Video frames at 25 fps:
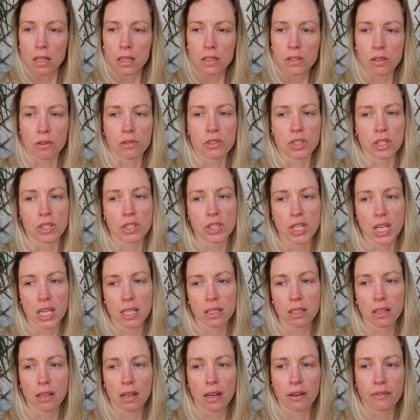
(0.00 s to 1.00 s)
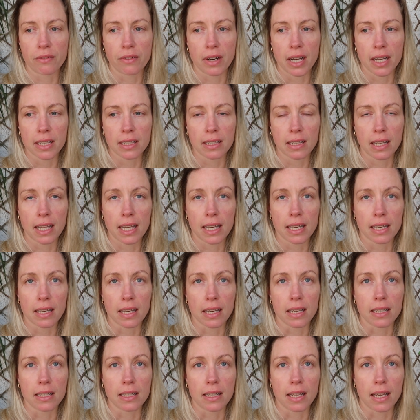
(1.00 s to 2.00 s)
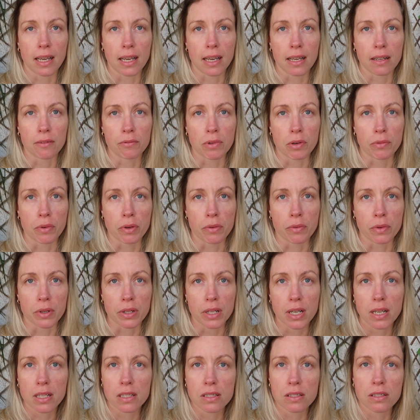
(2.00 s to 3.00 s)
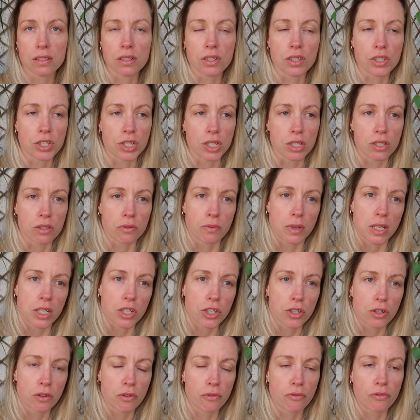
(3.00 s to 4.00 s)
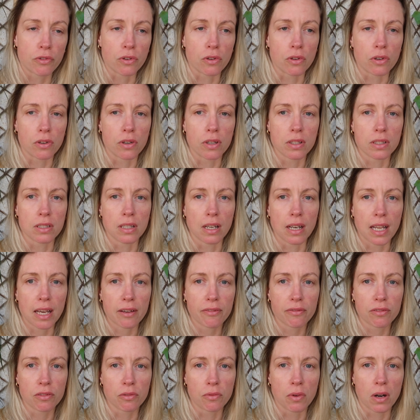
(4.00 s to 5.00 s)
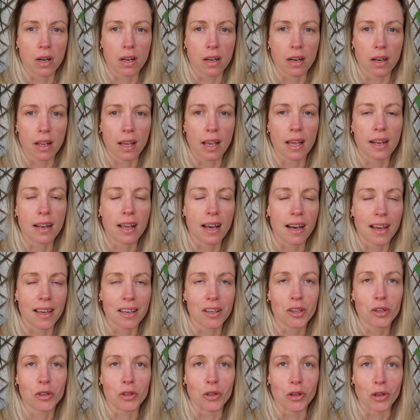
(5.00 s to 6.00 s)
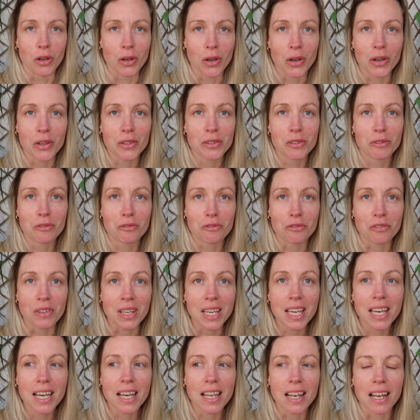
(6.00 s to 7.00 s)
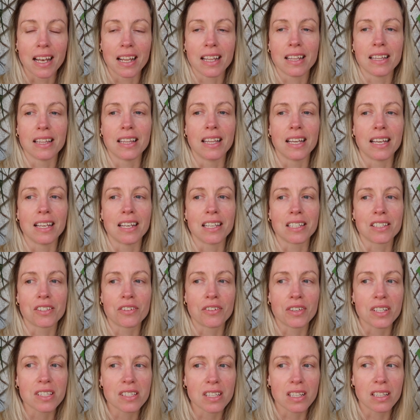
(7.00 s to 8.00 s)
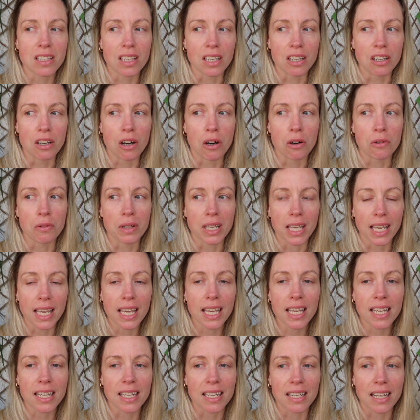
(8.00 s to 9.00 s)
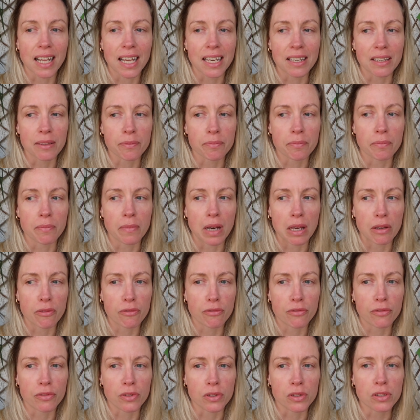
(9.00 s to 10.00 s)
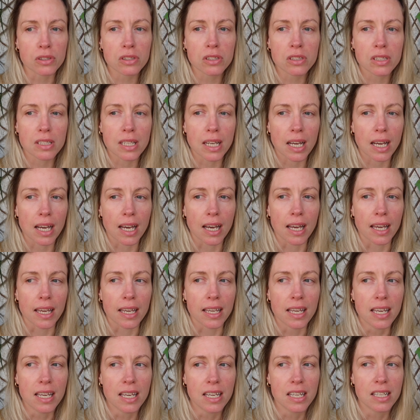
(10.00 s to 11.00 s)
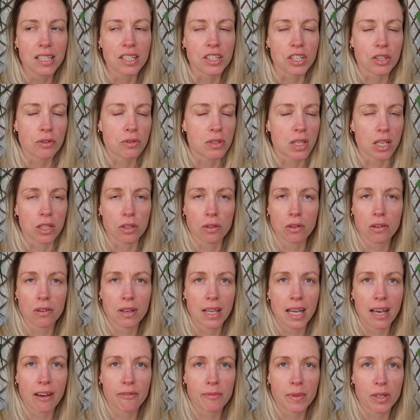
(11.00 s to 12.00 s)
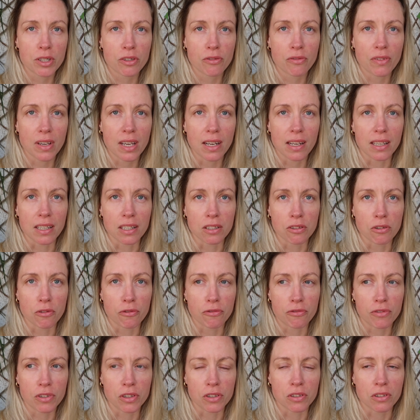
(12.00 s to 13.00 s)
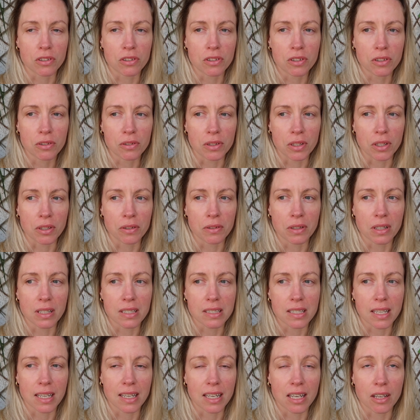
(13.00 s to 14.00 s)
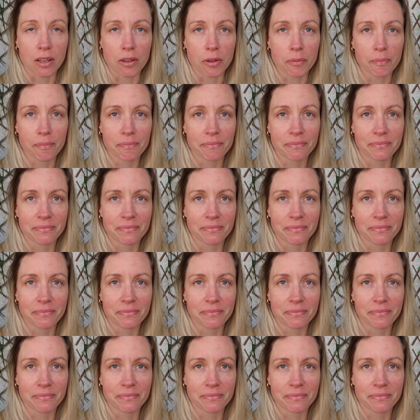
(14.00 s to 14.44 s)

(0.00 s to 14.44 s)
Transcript: So she checked the right leg, and then when we were done, she switched for the left one, and I could not feel the electricity going in, like my foot. She was like, you don't have much feeling in your foot, do you? And I said, no.